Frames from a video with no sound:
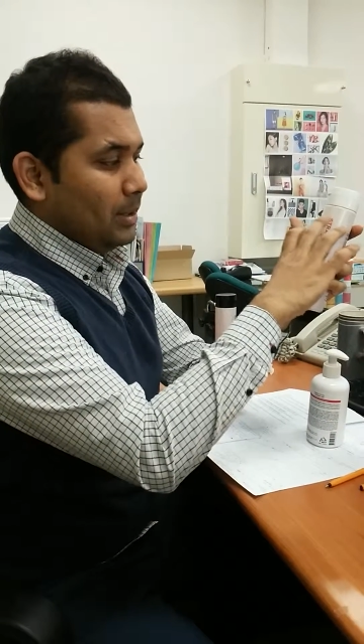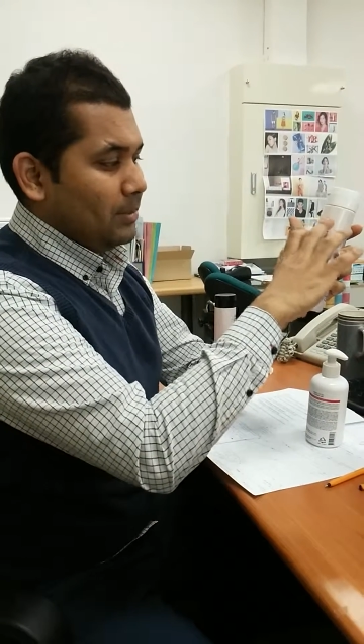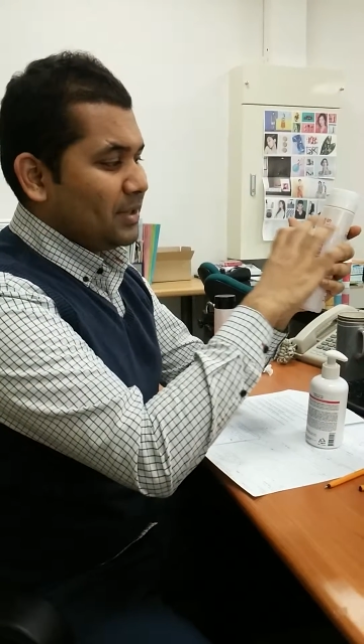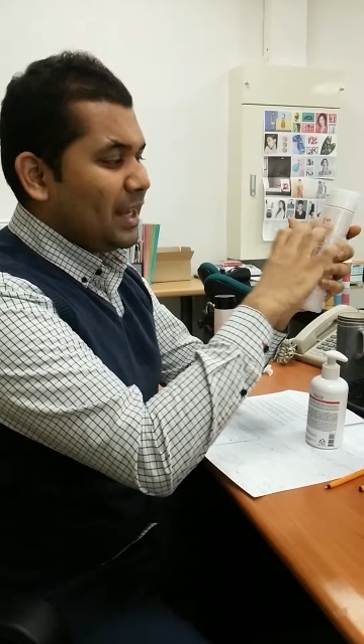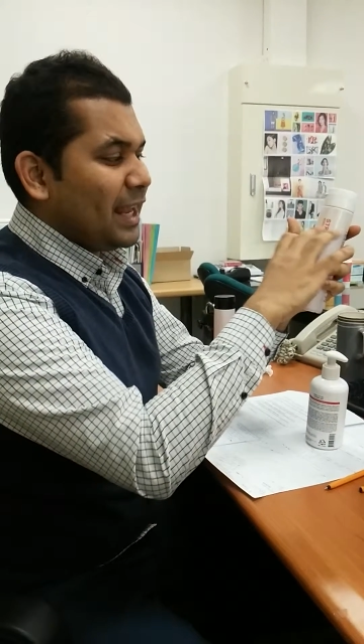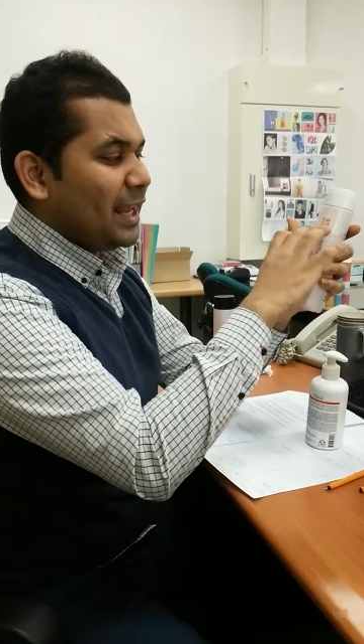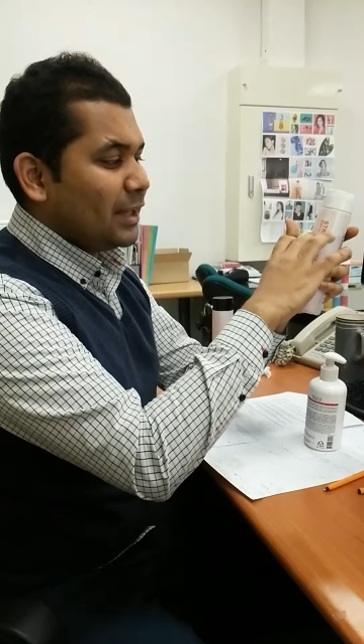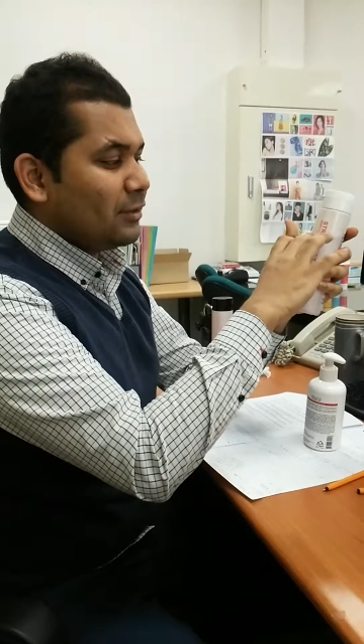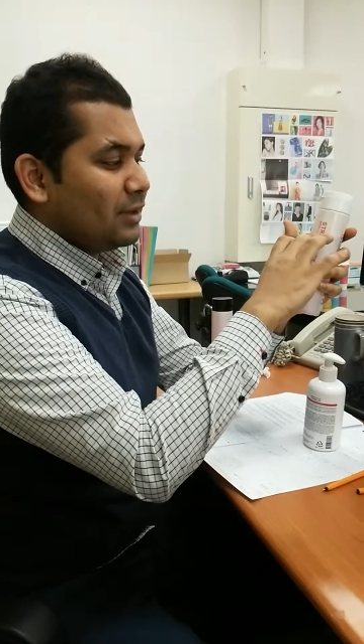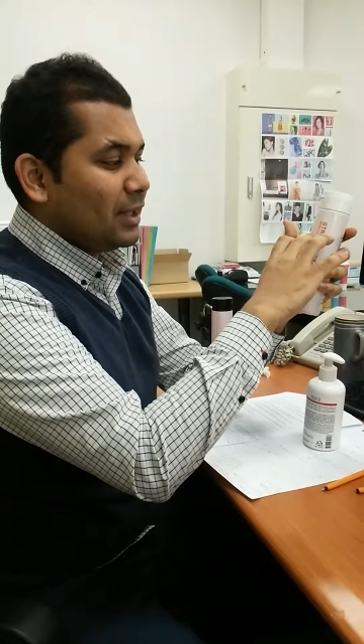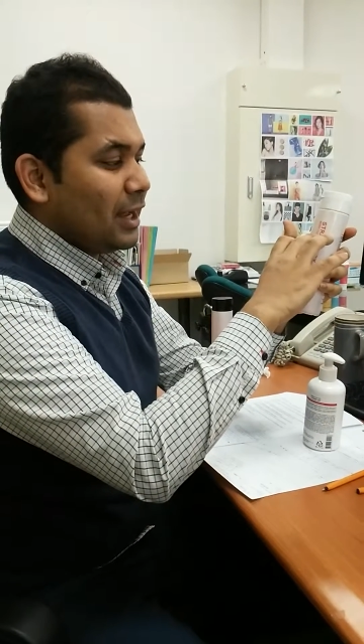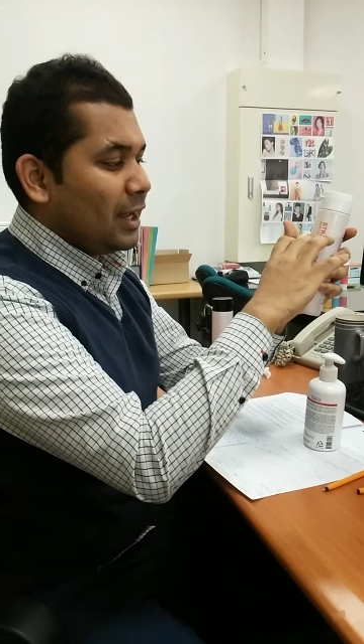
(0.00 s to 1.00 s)

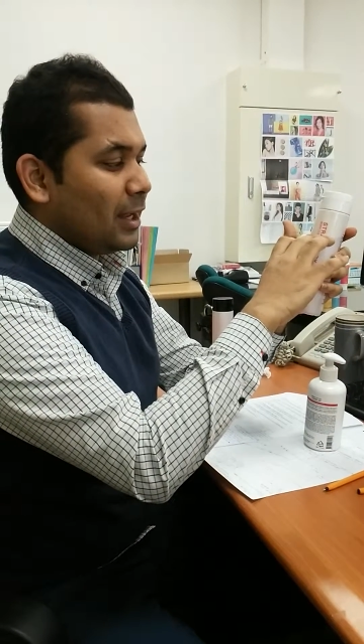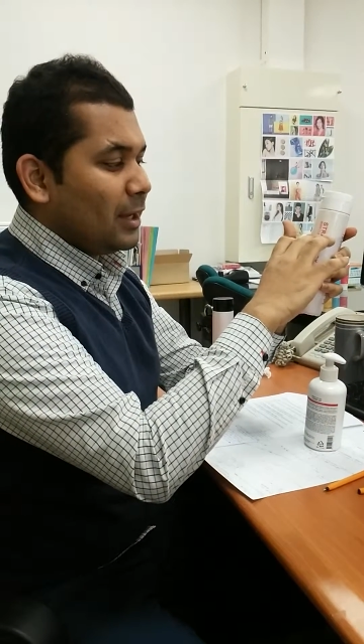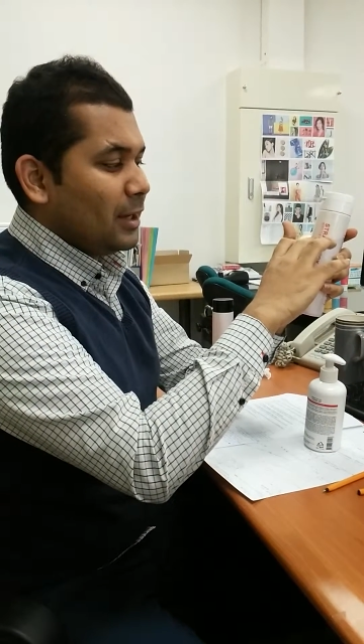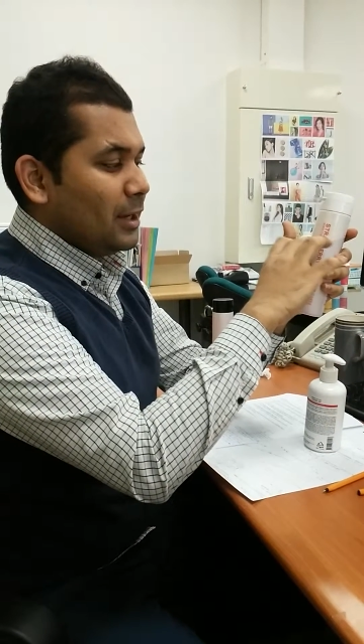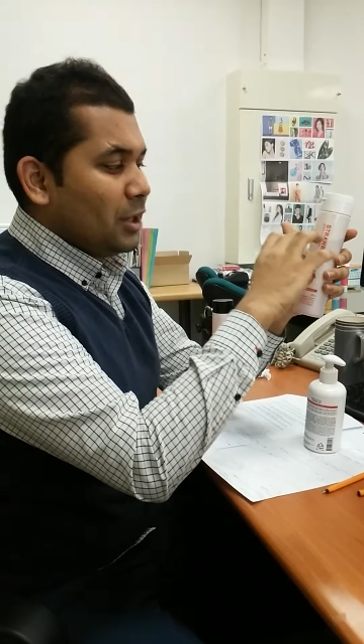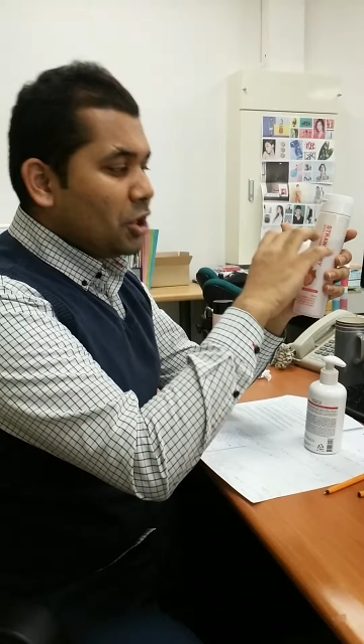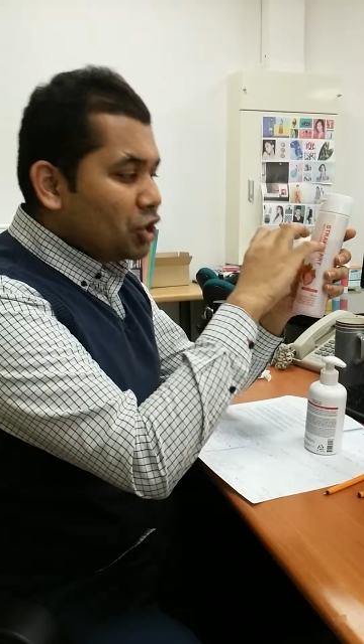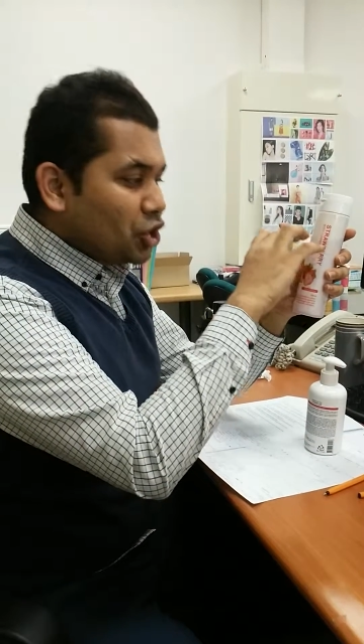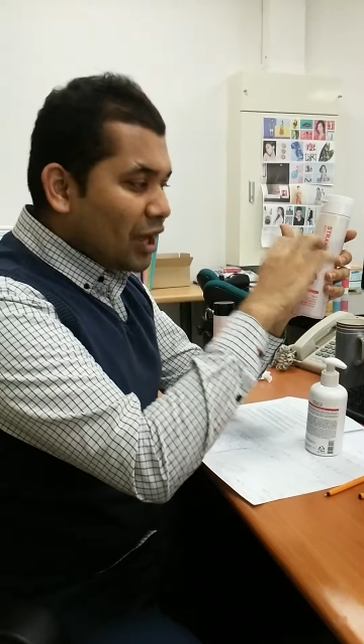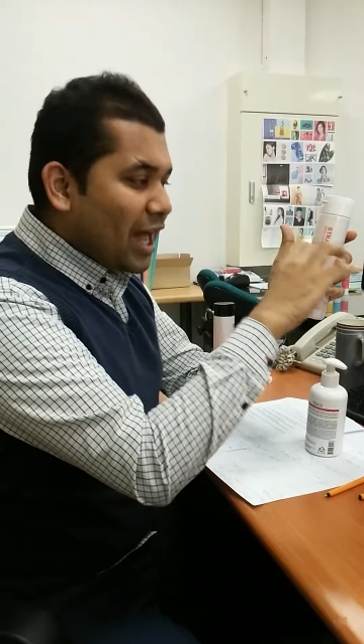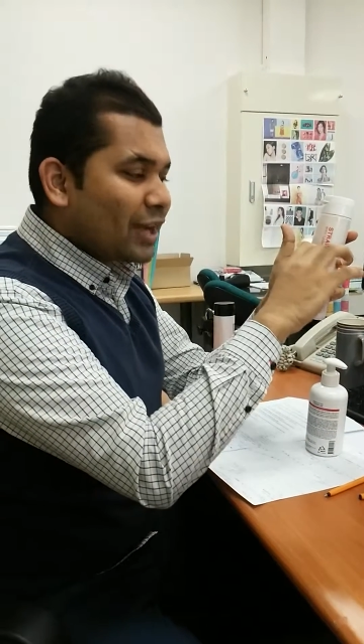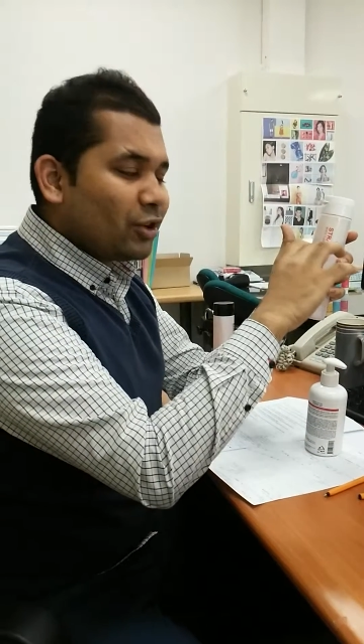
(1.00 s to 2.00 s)
seeing the
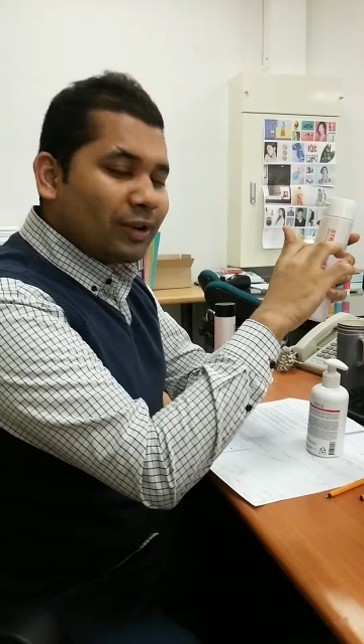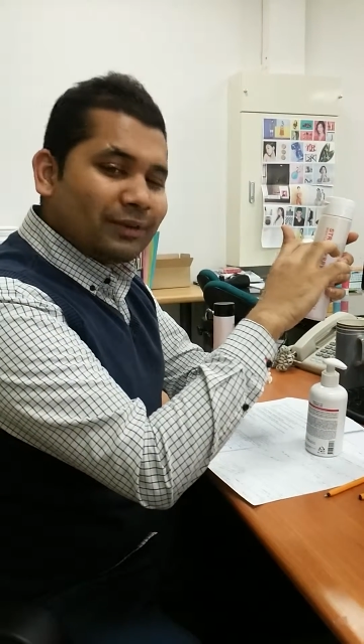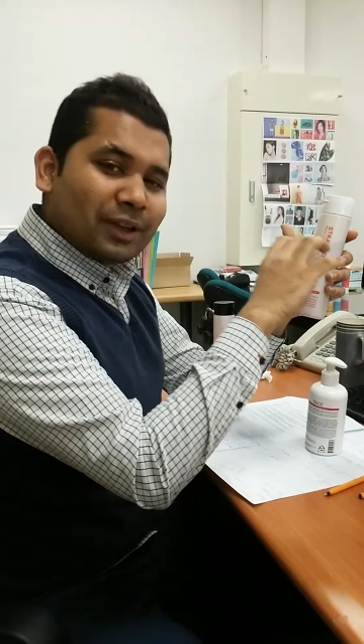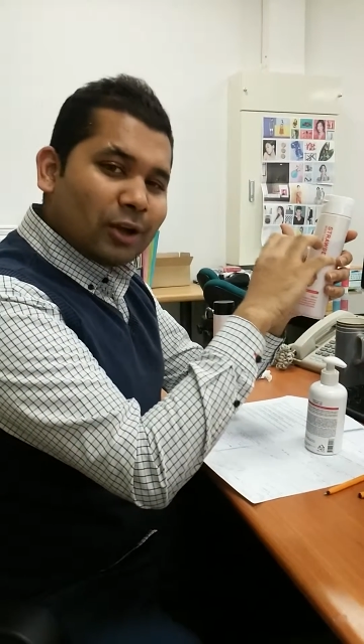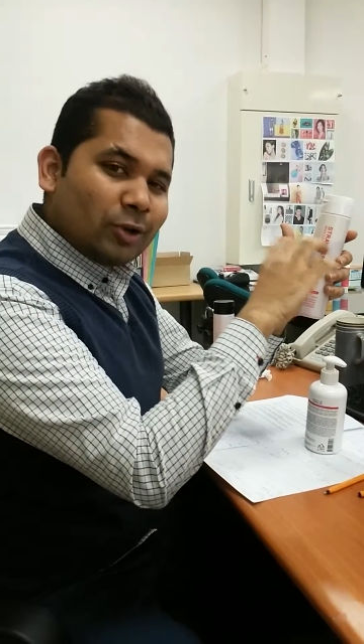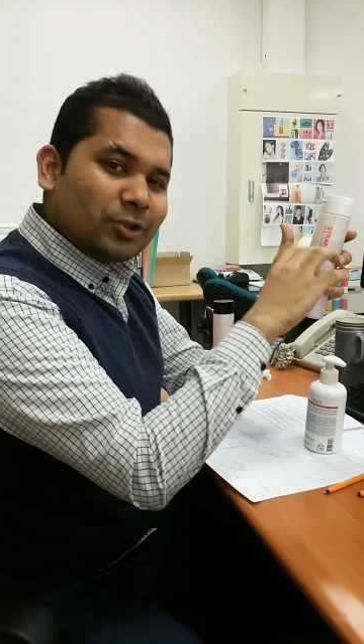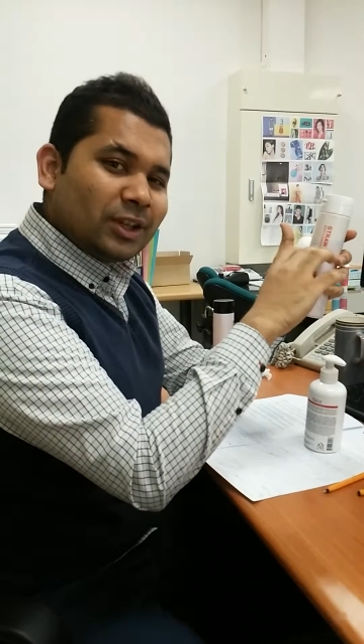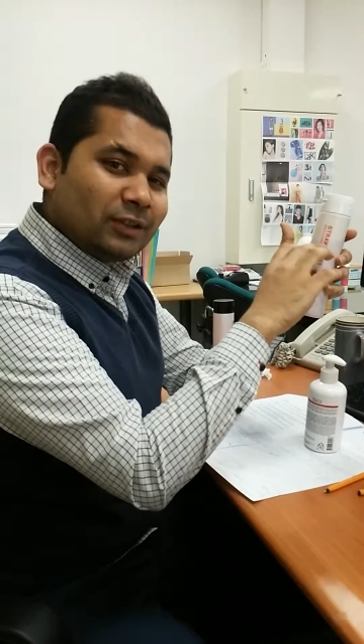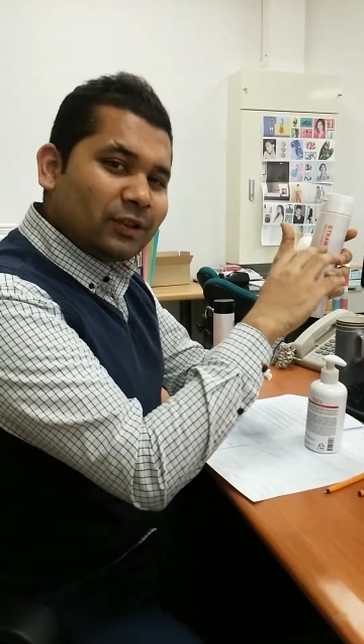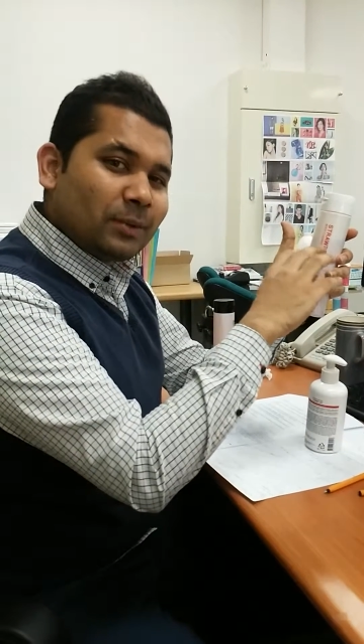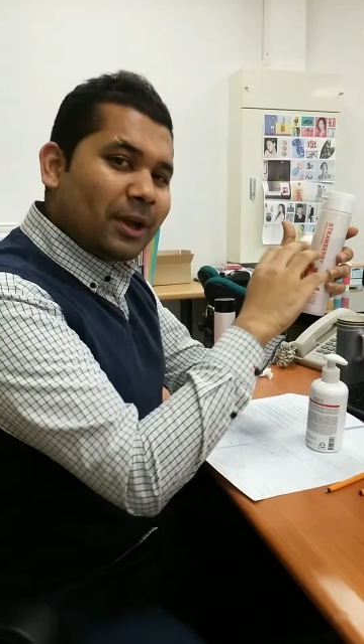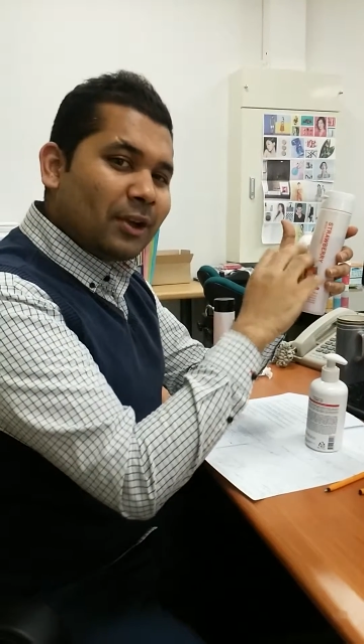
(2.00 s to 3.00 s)
shadow of the
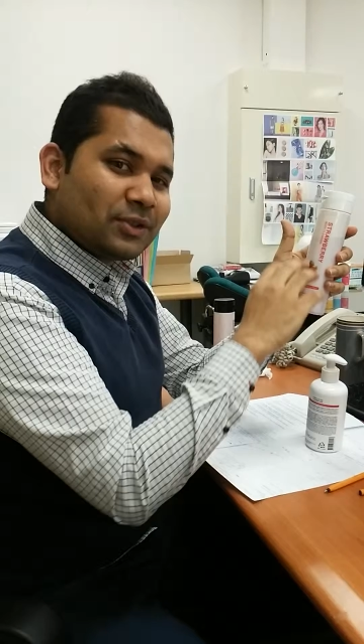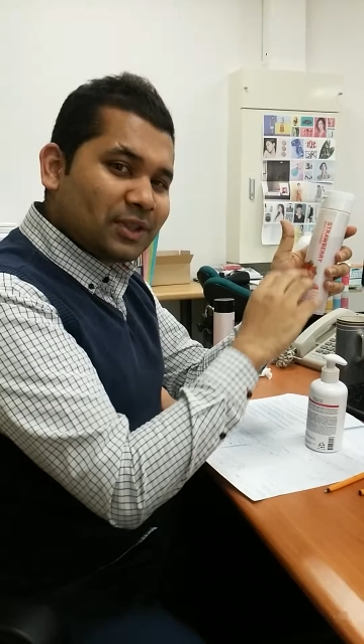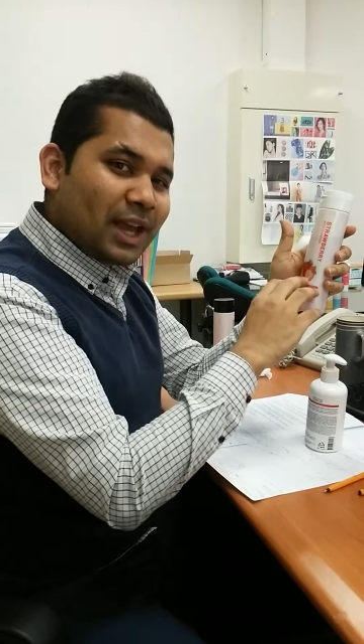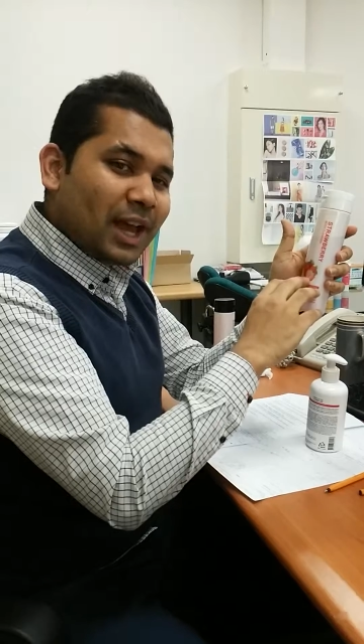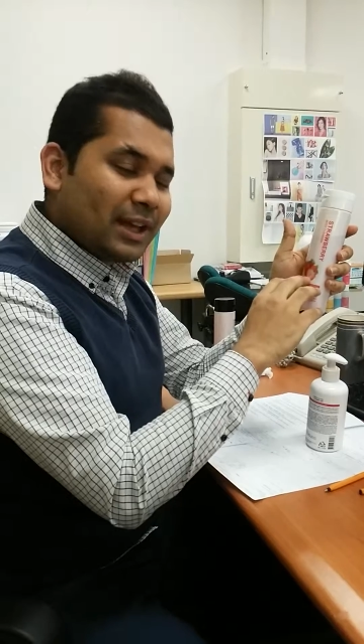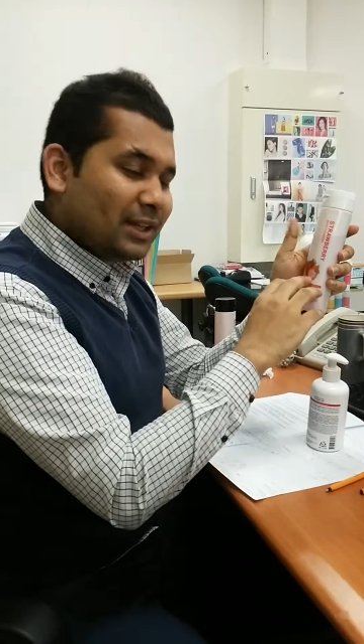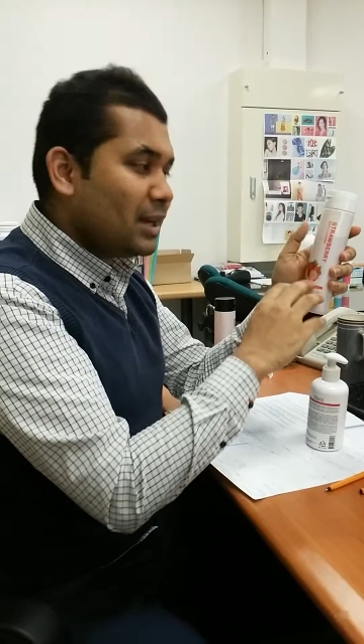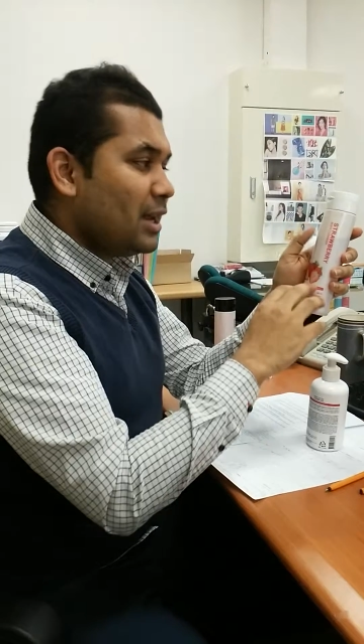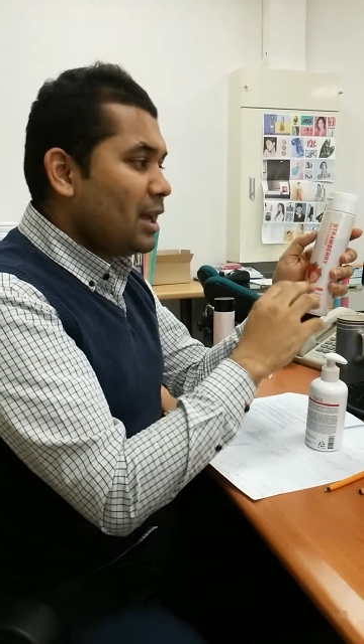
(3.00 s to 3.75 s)
content from outside.